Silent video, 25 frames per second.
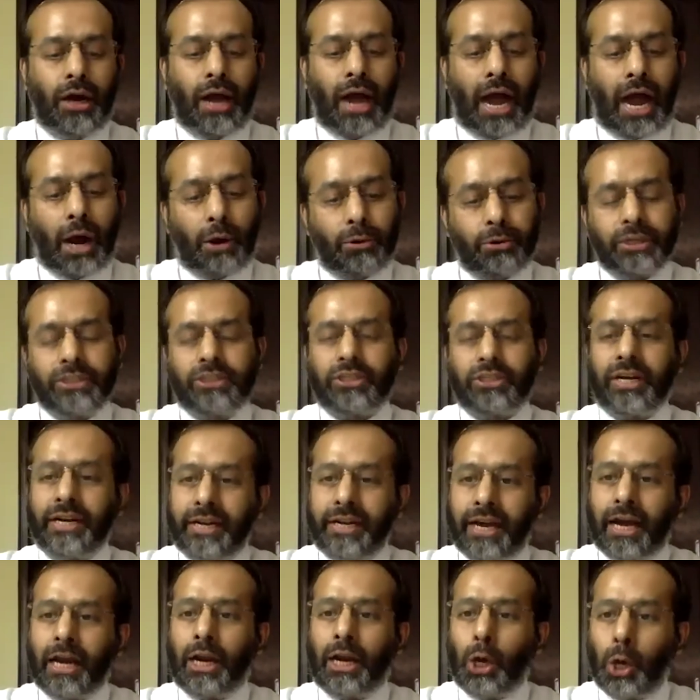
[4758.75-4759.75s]
How does
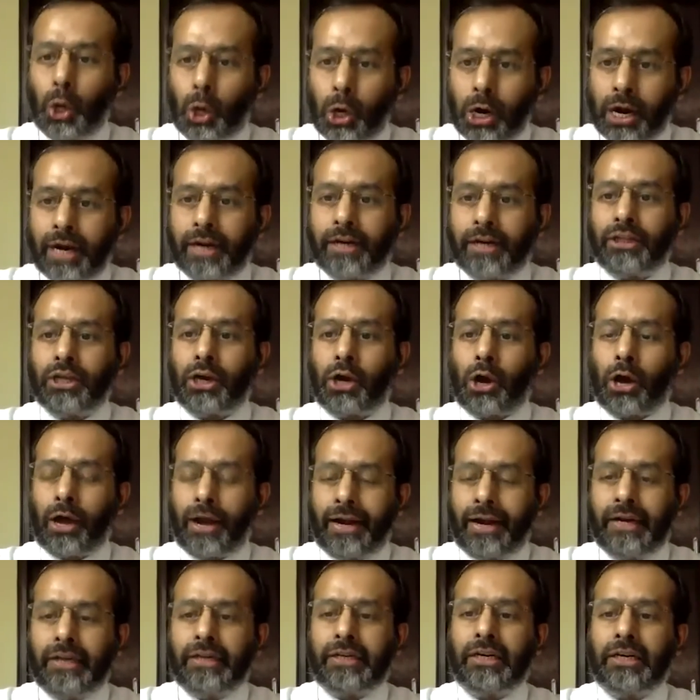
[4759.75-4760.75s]
India look at the
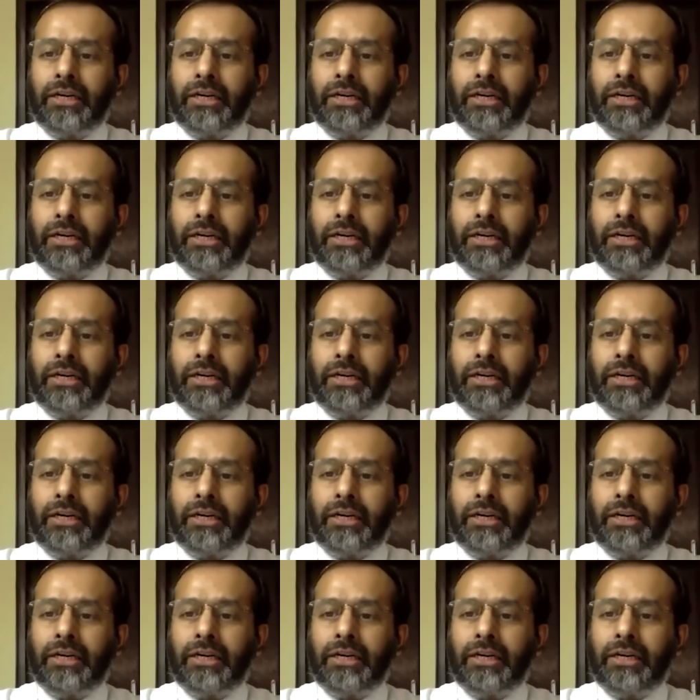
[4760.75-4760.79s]
current